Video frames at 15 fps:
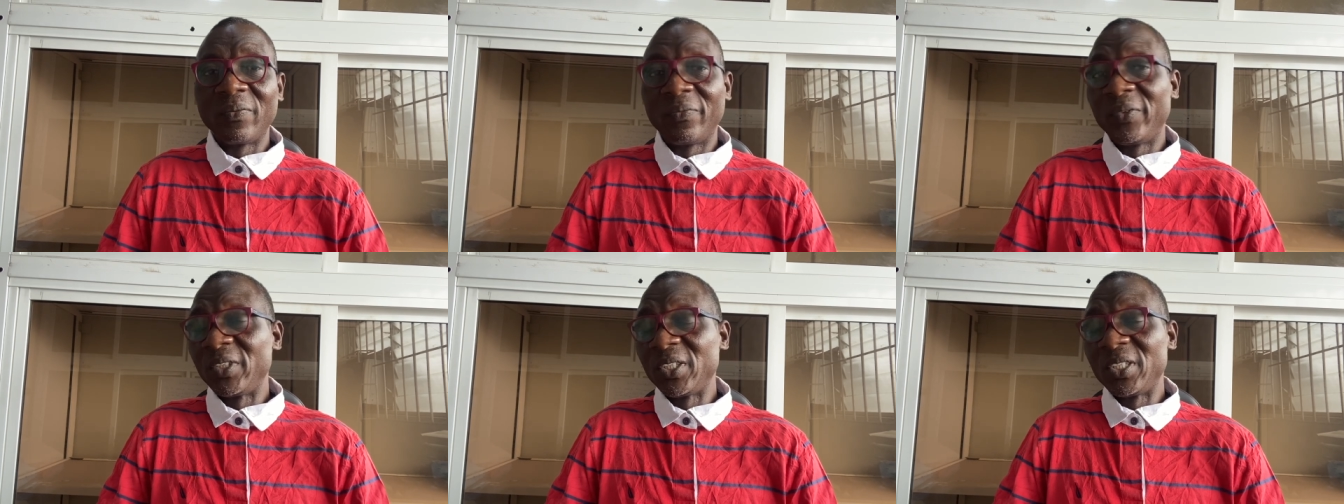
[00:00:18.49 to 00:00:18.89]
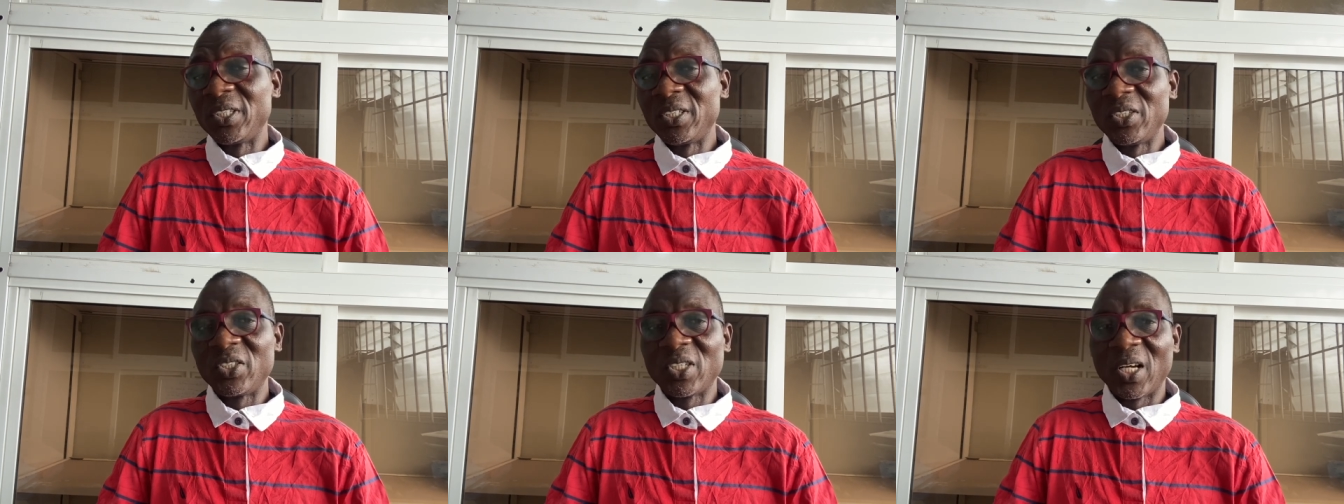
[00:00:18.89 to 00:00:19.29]
visiting
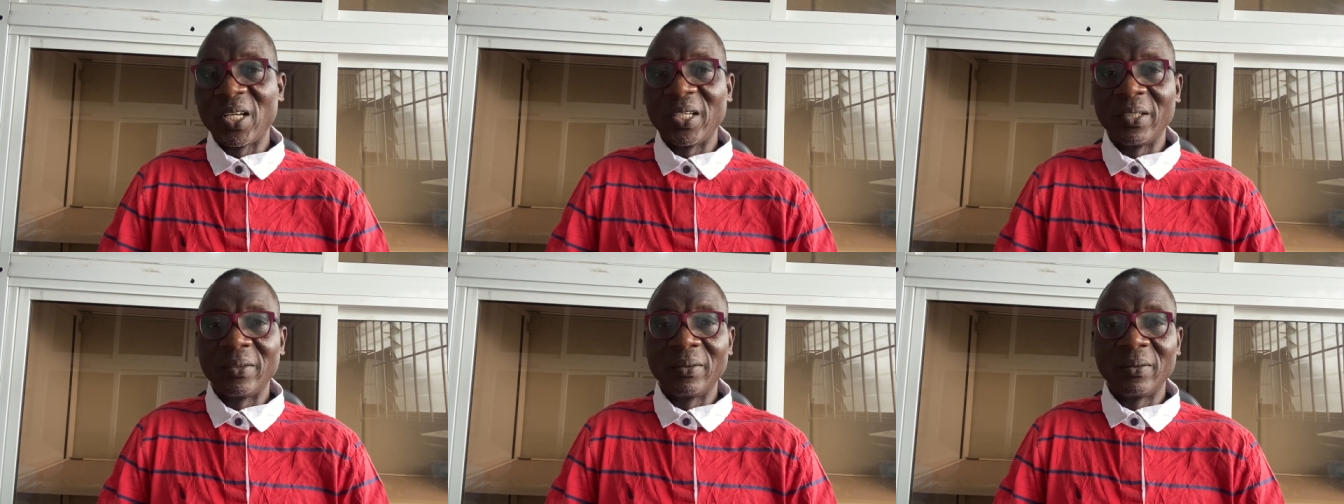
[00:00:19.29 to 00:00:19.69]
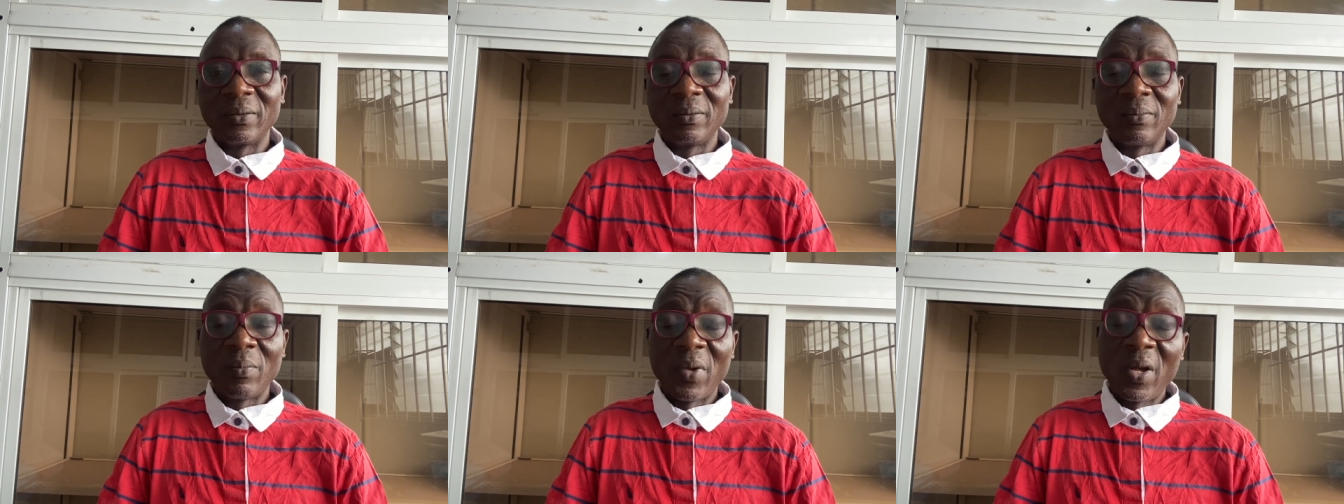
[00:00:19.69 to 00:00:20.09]
this channel
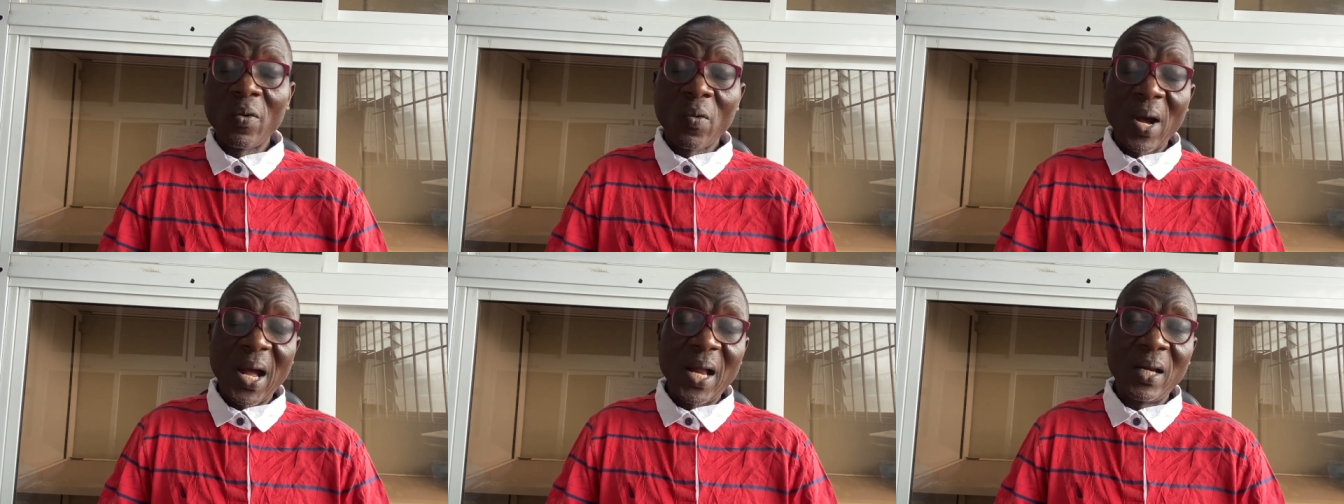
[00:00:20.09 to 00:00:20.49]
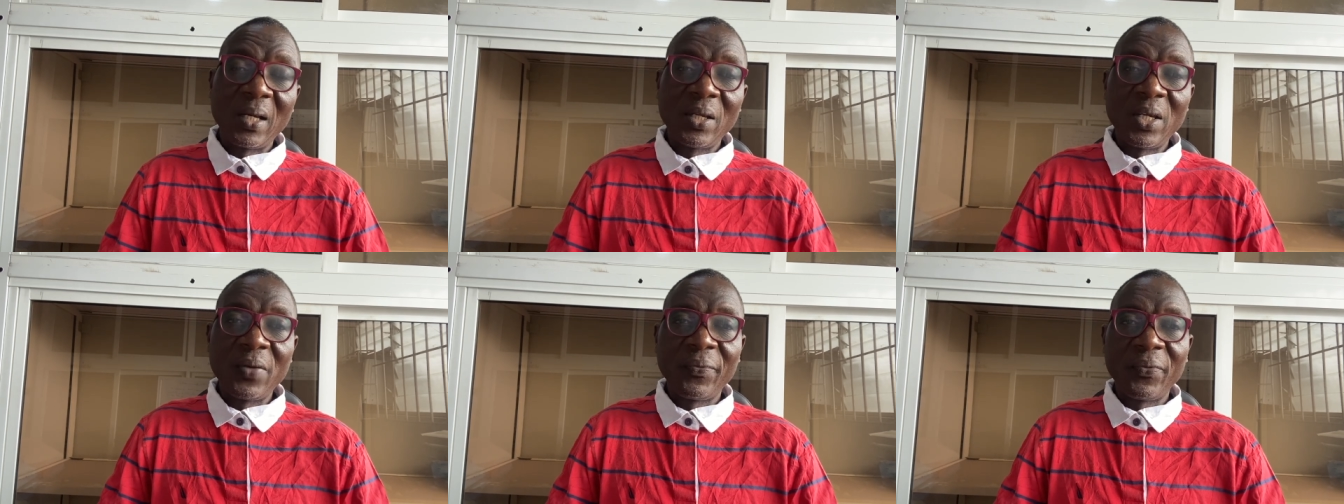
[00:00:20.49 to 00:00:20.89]
meanwhile
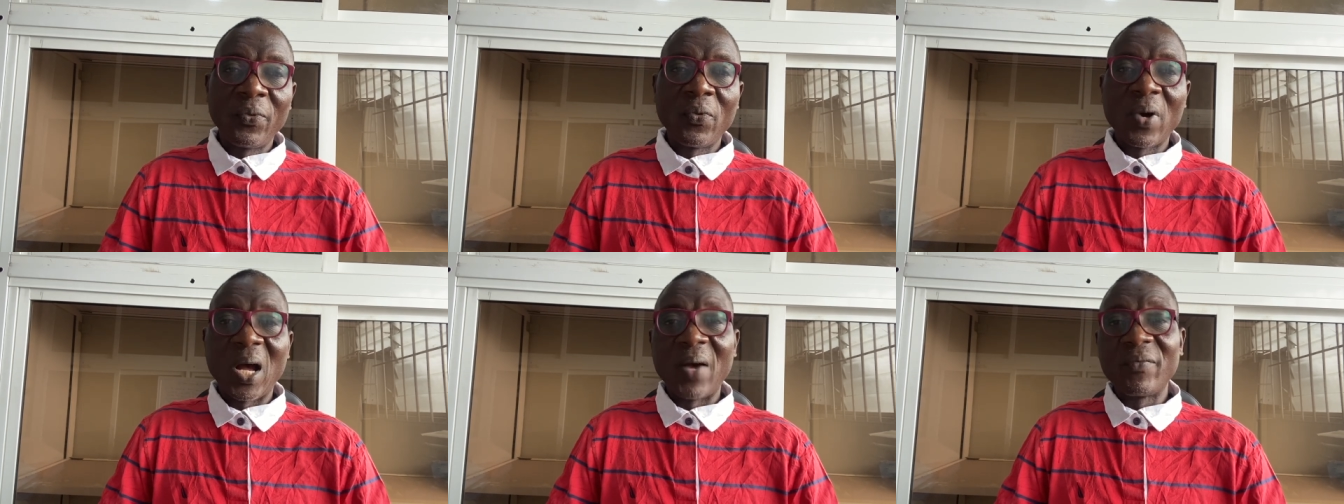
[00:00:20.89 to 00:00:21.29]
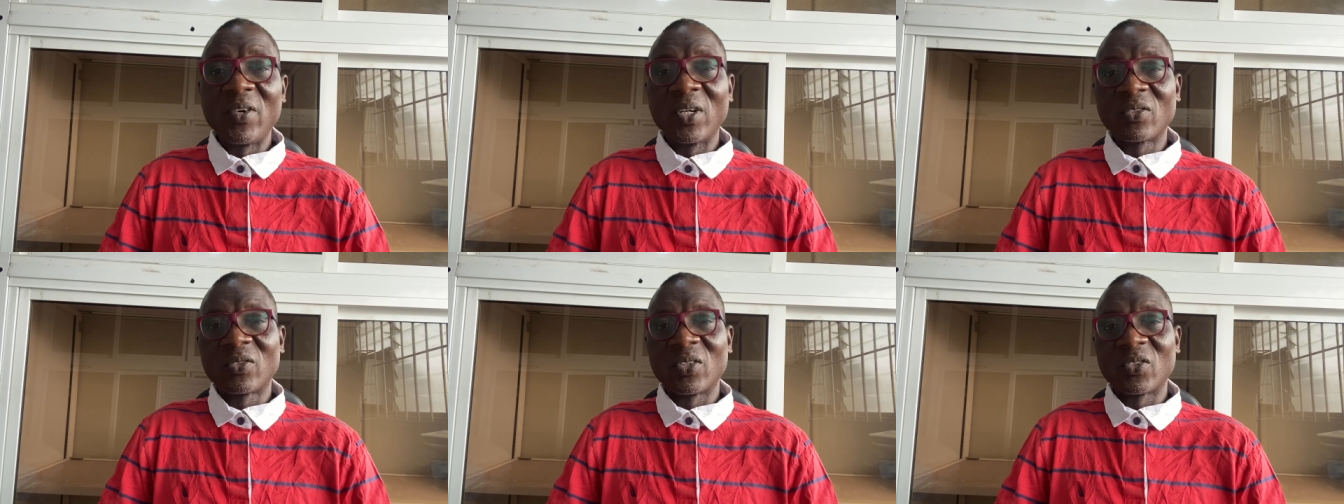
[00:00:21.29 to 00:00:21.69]
if you have
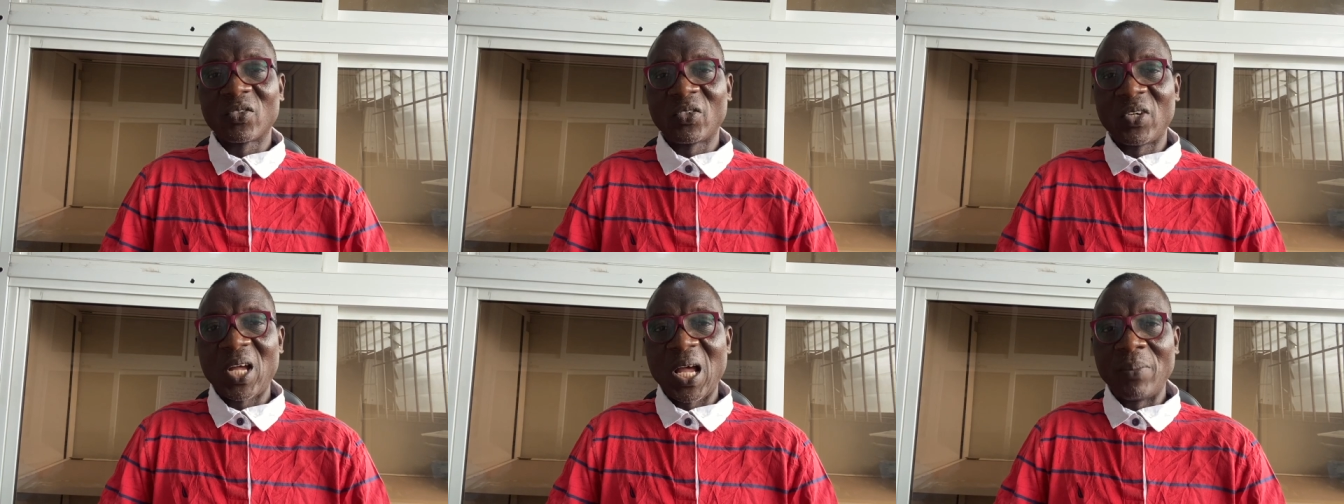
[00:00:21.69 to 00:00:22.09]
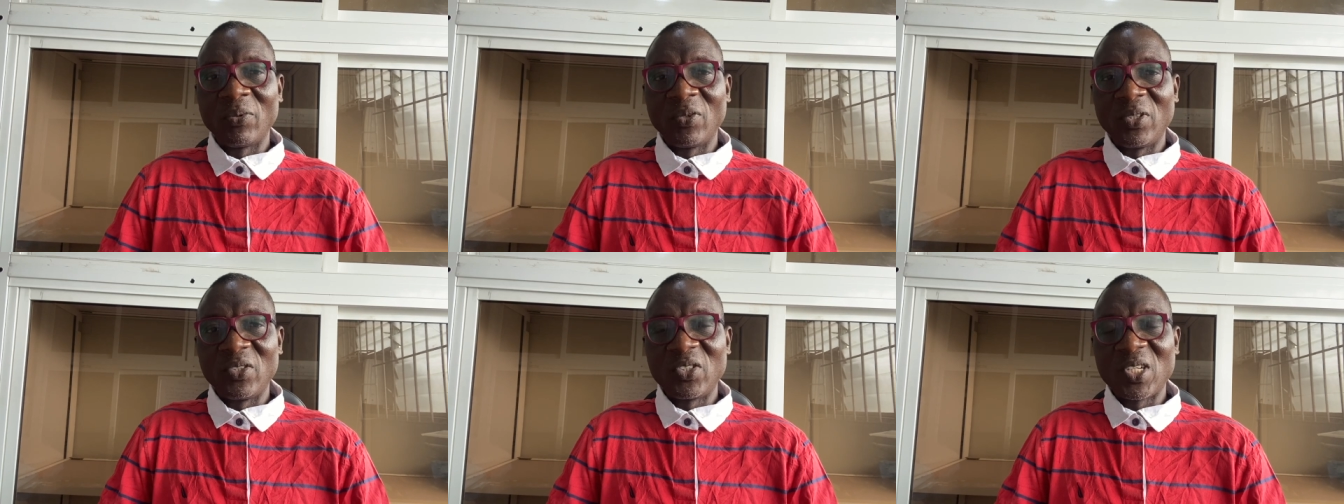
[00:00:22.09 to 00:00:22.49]
not subscribed to
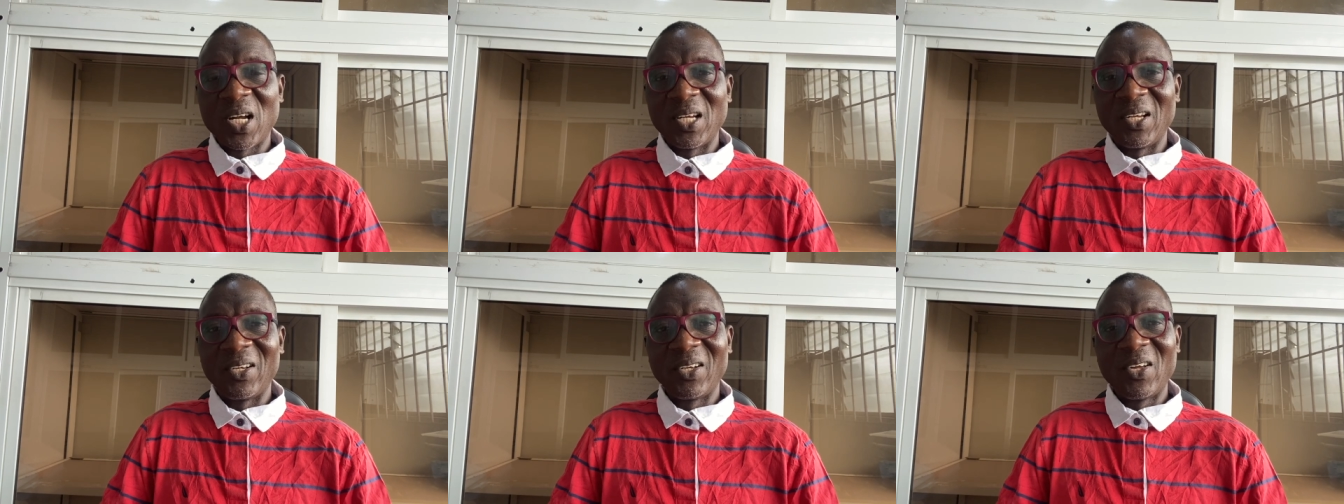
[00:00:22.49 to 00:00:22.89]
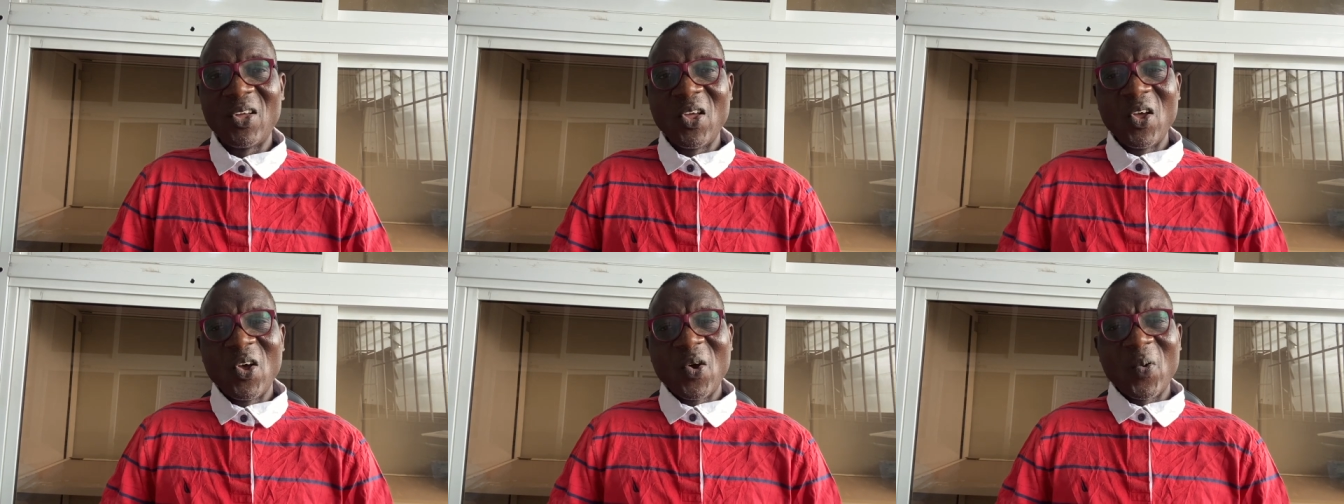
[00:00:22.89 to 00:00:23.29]
this channel
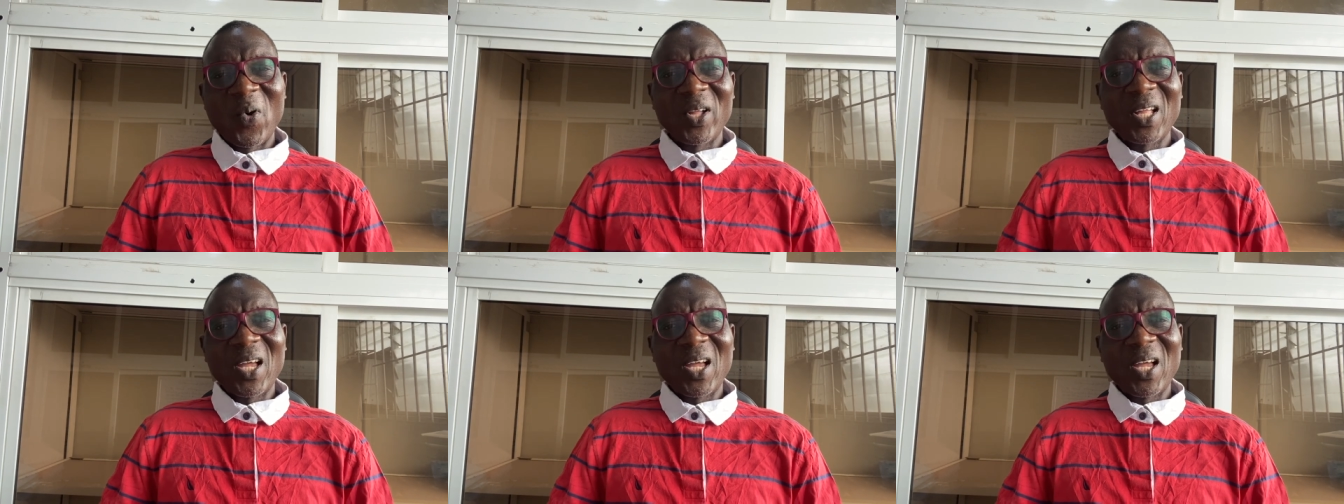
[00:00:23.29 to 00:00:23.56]
what mm-hmm.